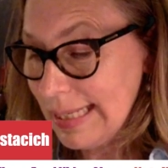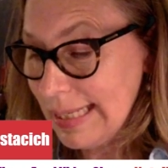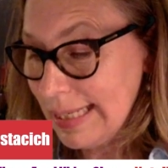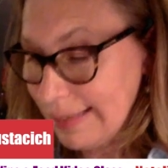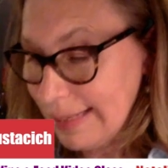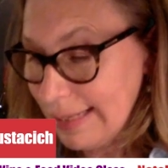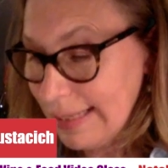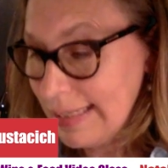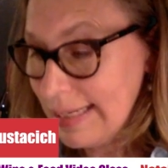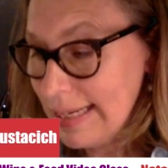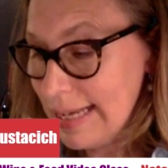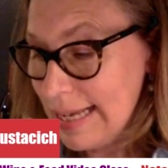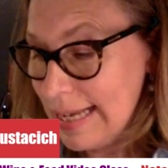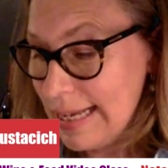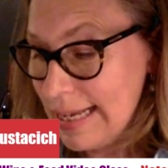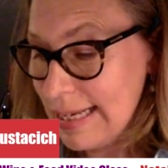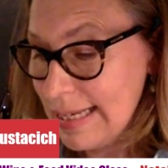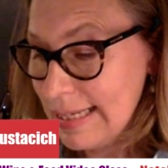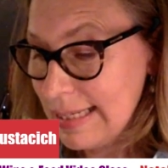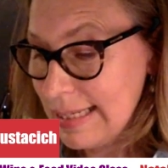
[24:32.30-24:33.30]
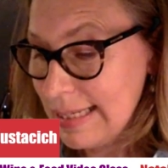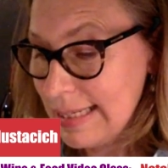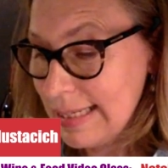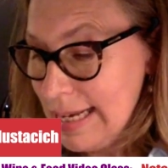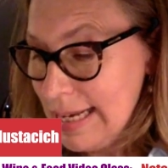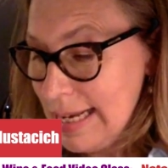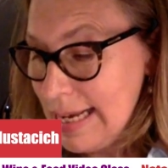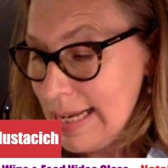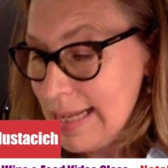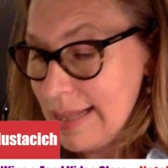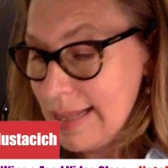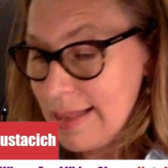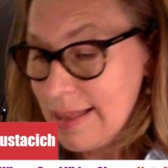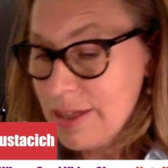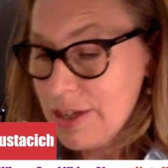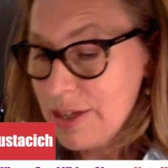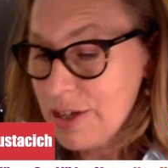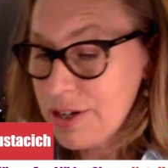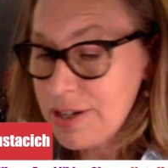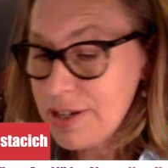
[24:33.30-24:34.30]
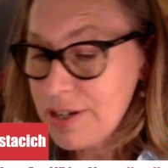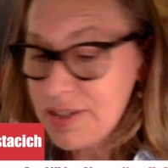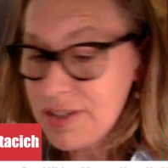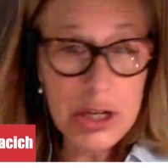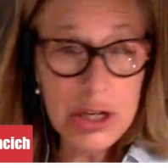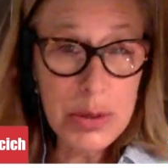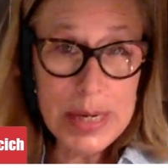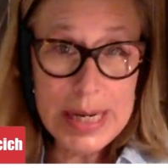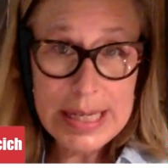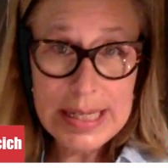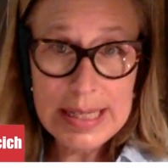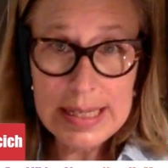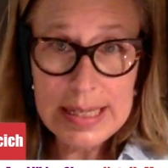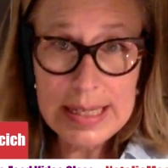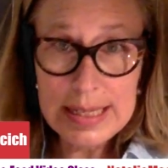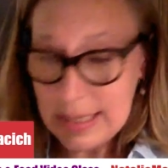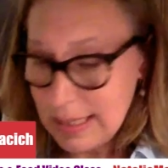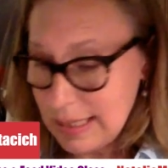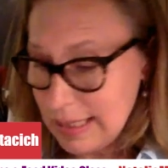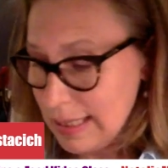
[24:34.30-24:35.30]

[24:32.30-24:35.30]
Okay, and third is the U.S.